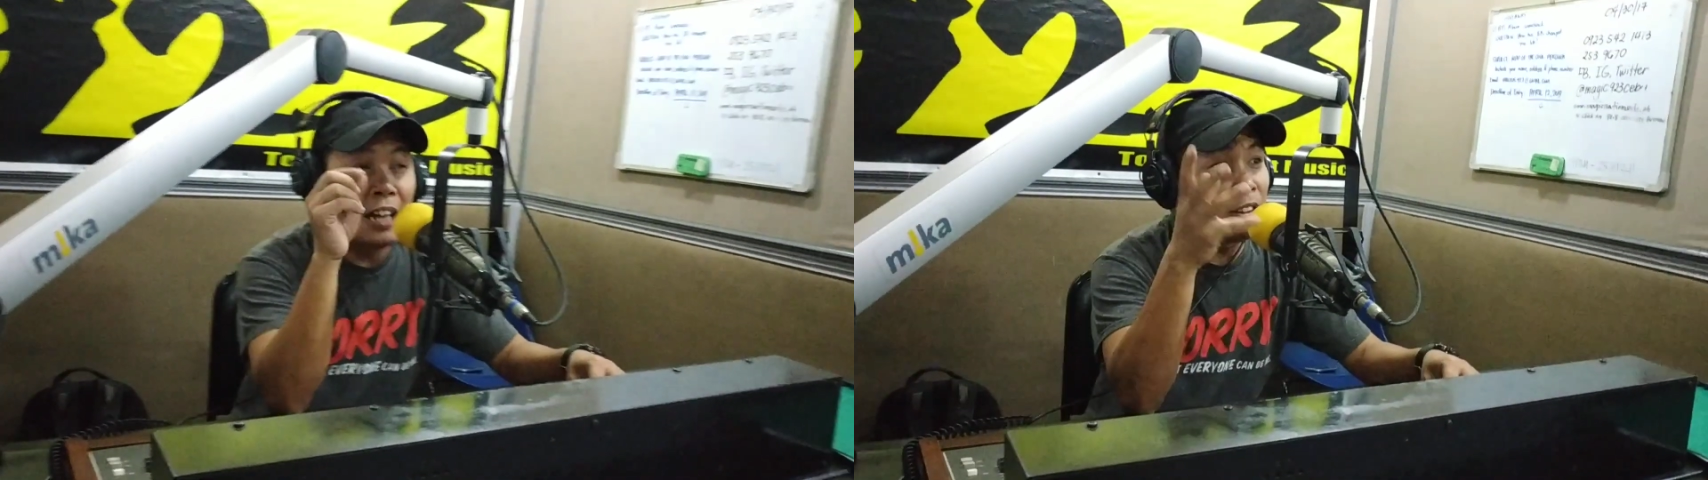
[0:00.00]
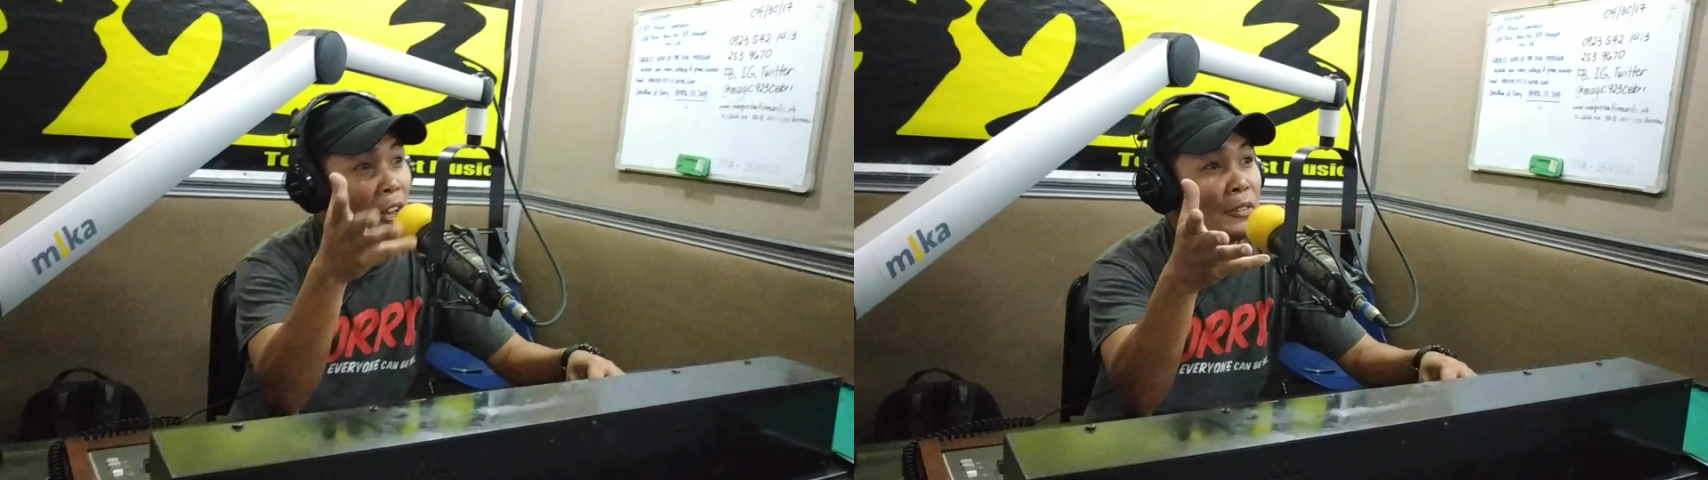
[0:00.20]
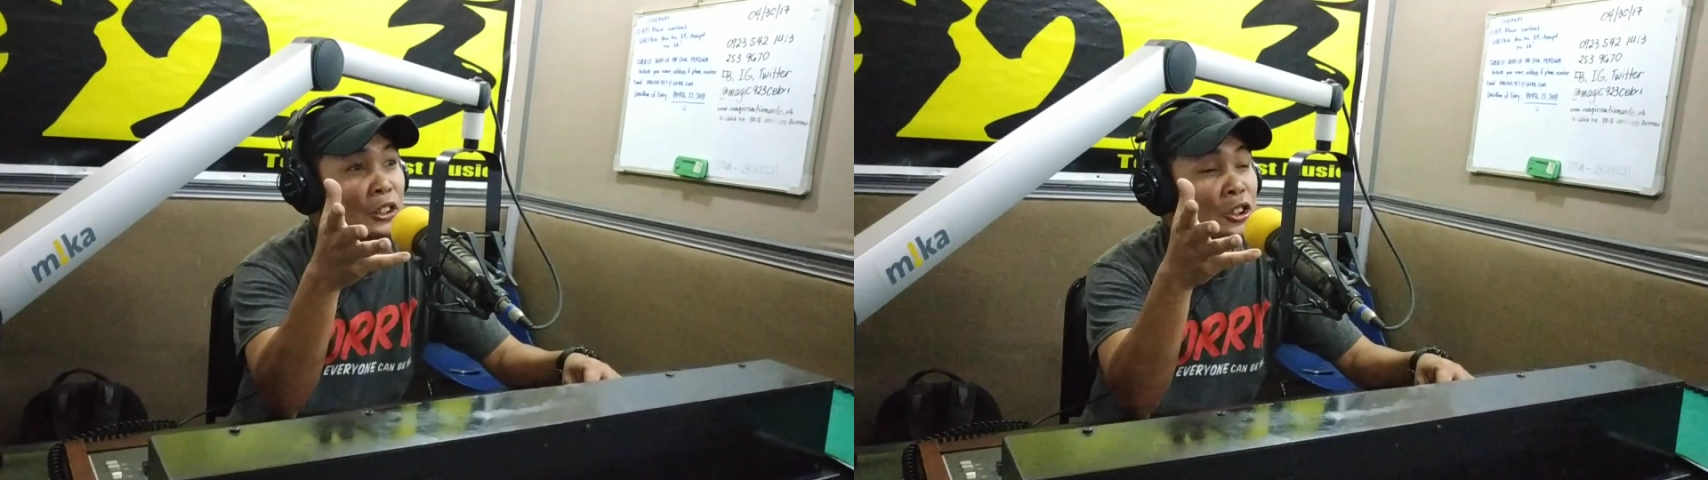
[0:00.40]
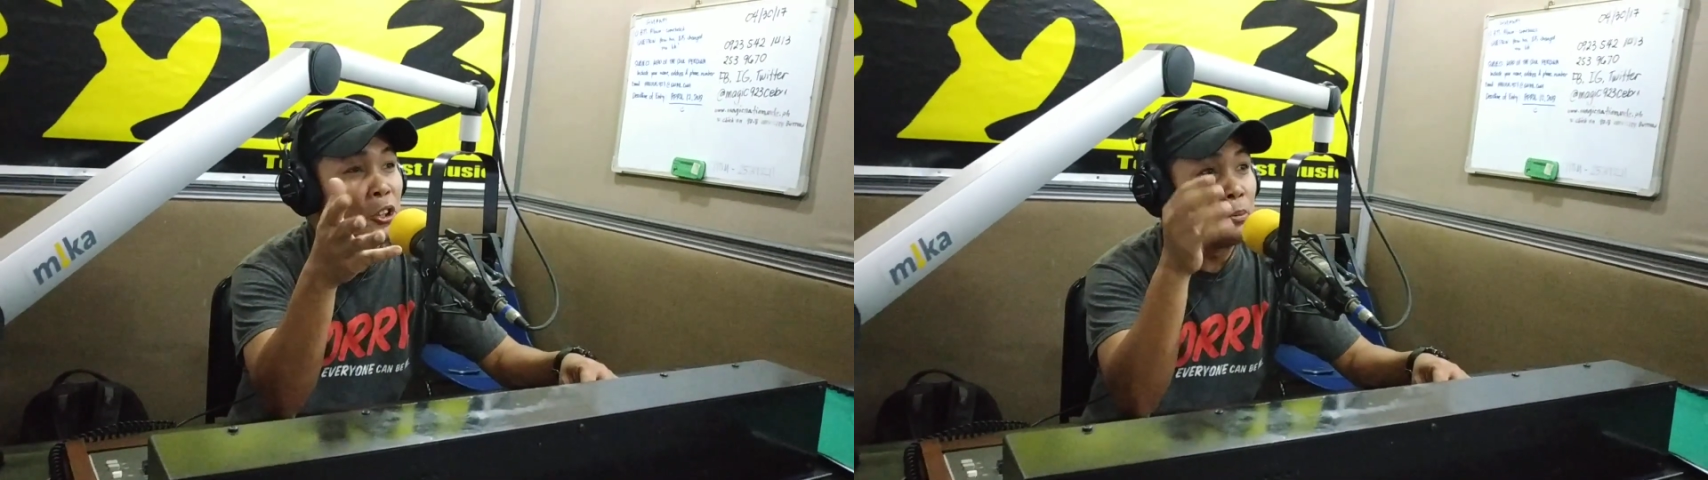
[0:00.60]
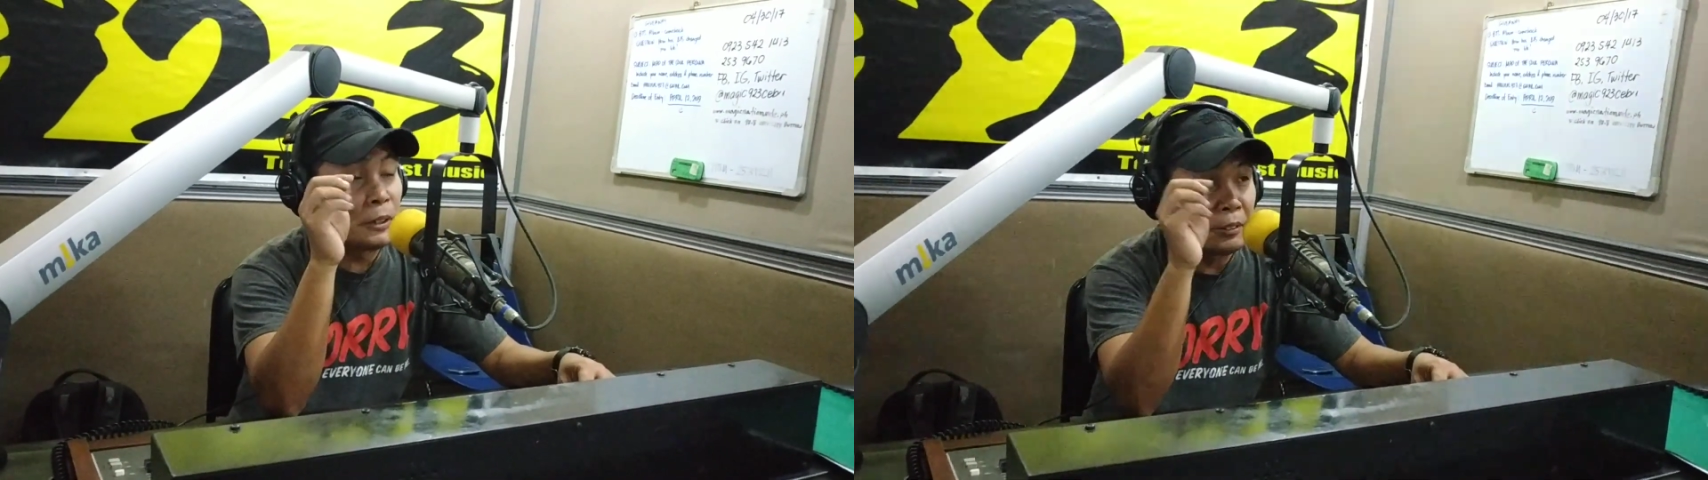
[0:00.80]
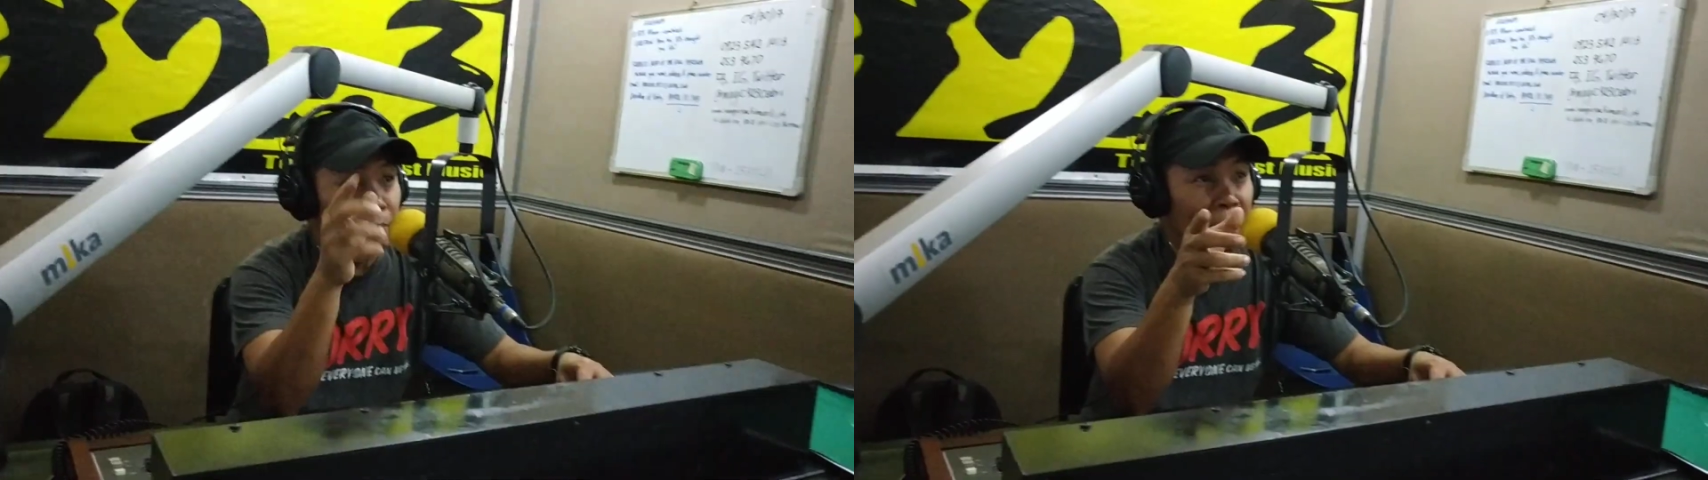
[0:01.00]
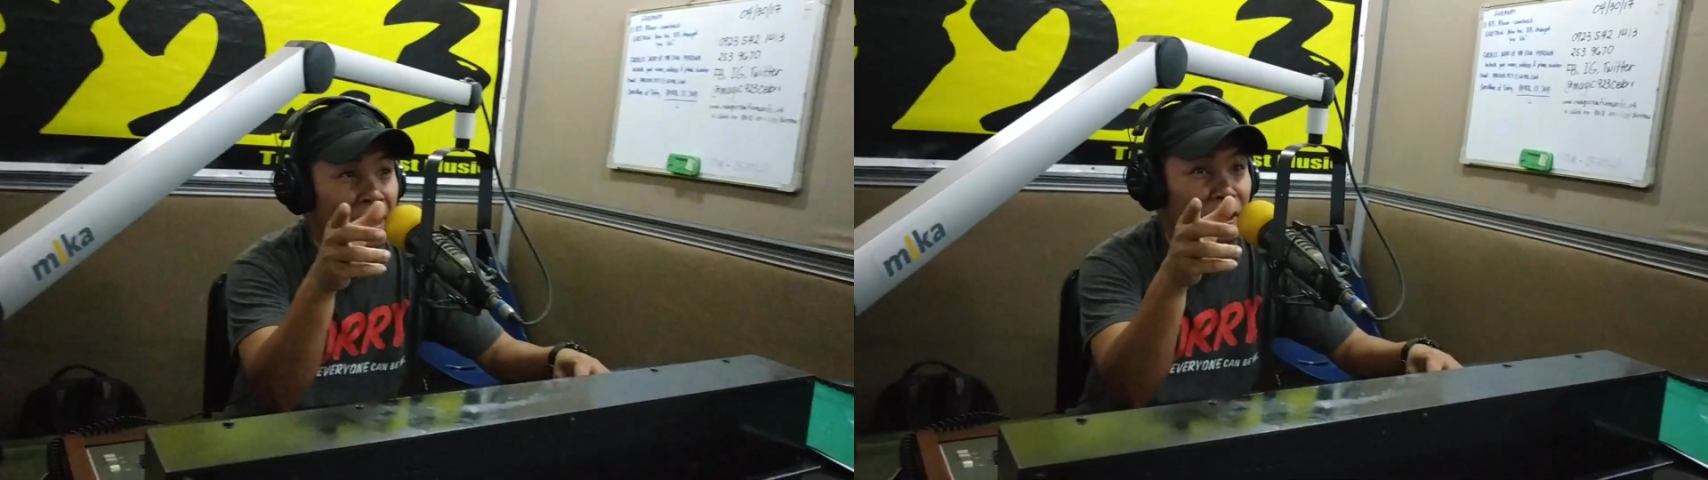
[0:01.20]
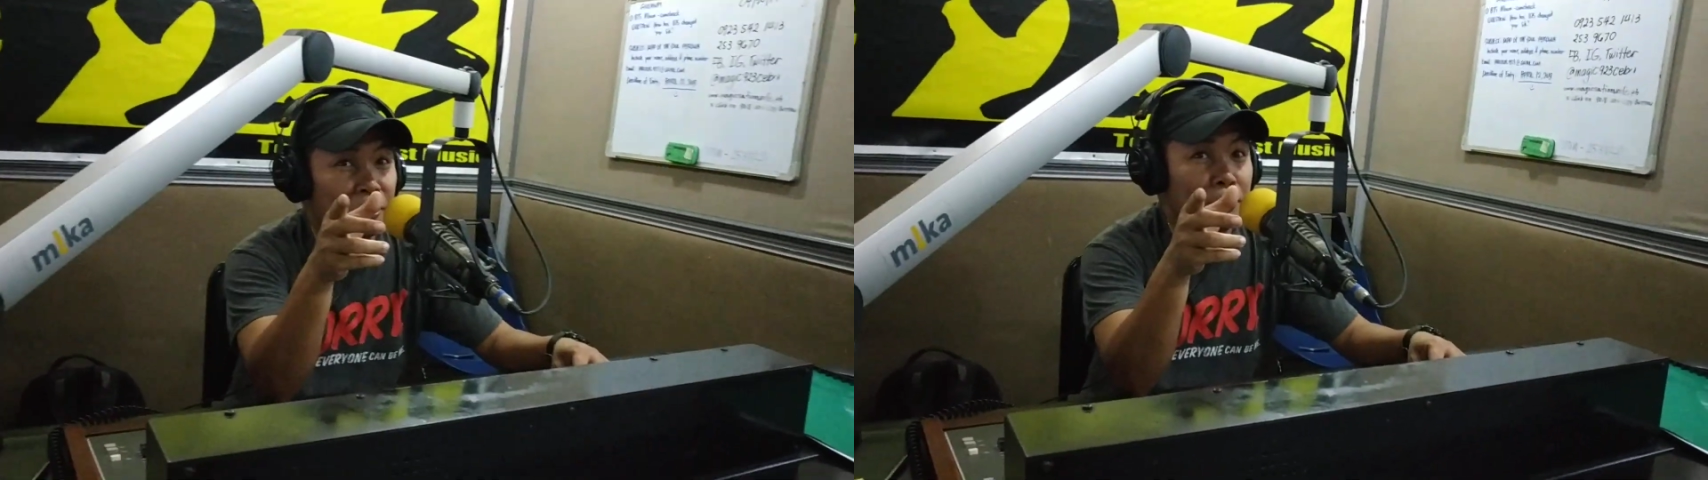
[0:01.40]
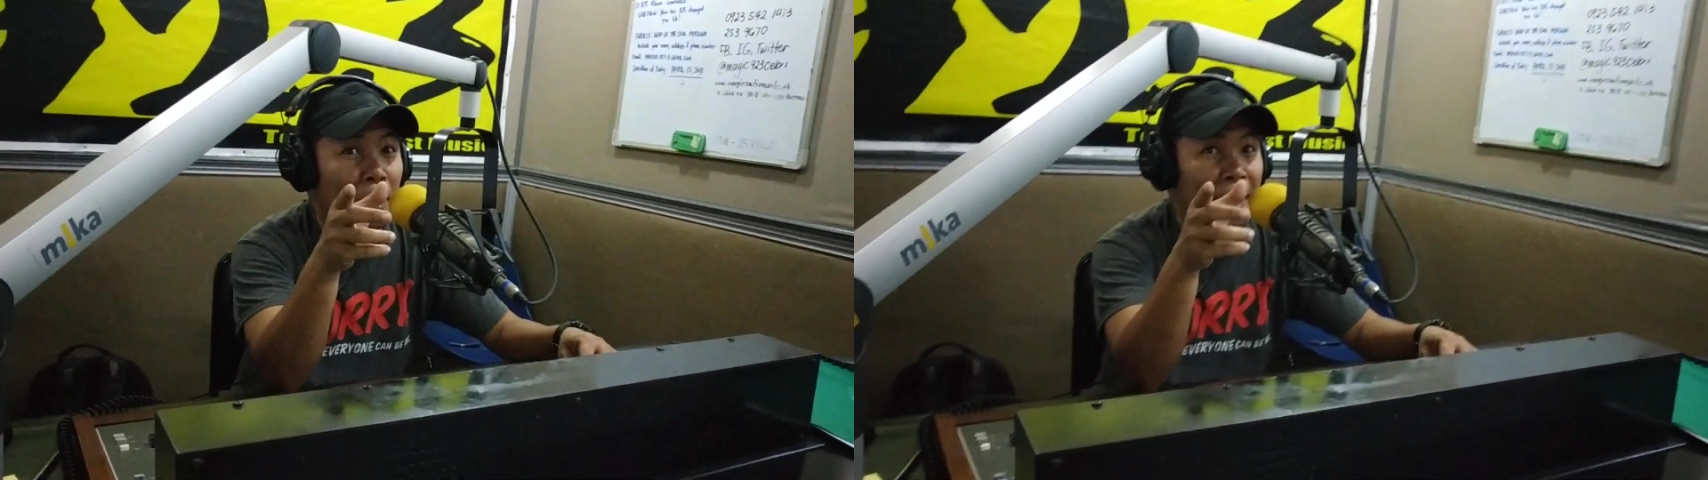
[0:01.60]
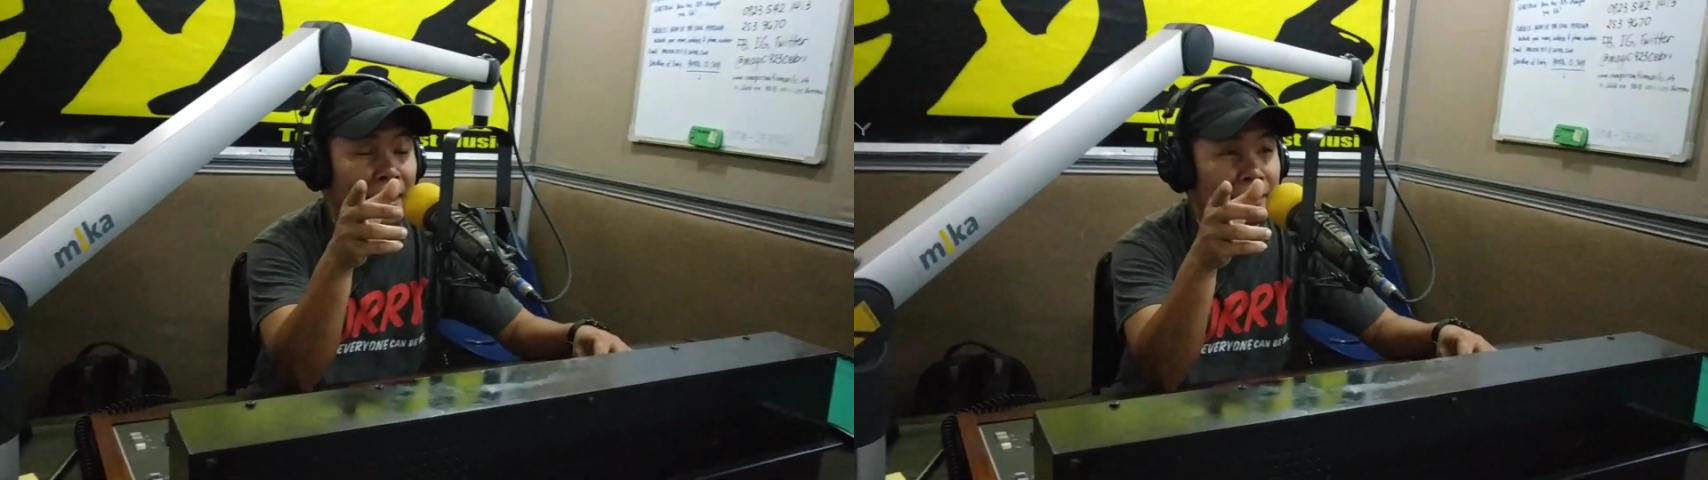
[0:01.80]
I love it too, but here's
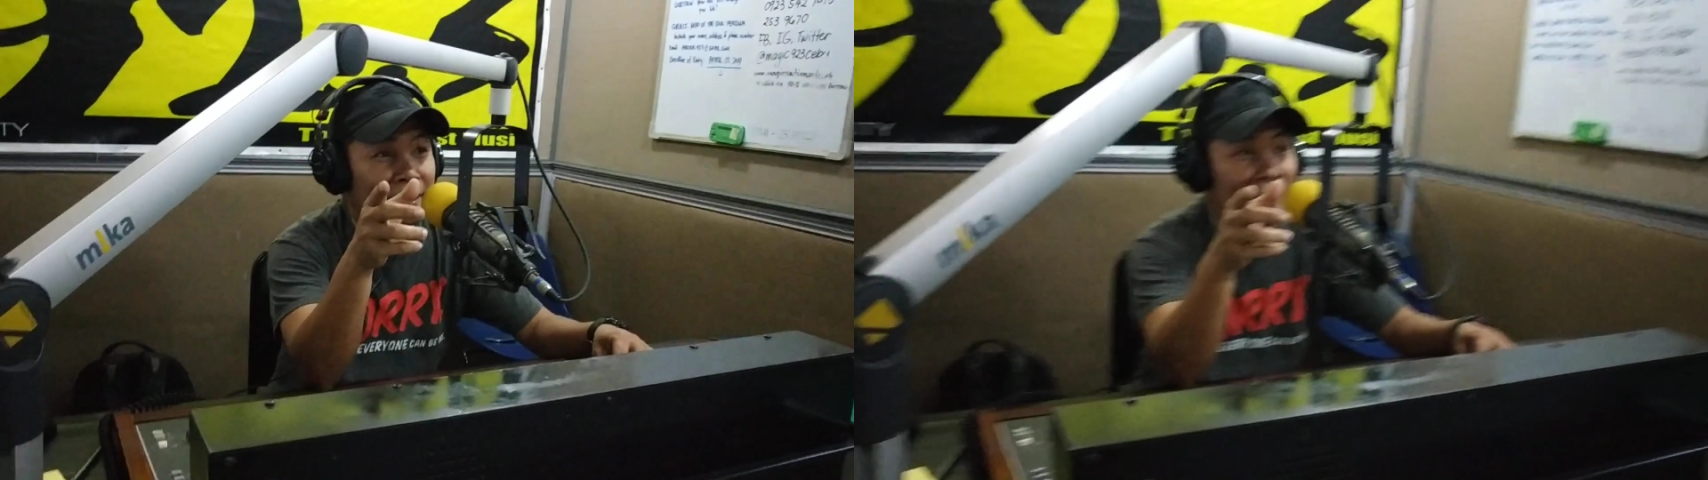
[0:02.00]
my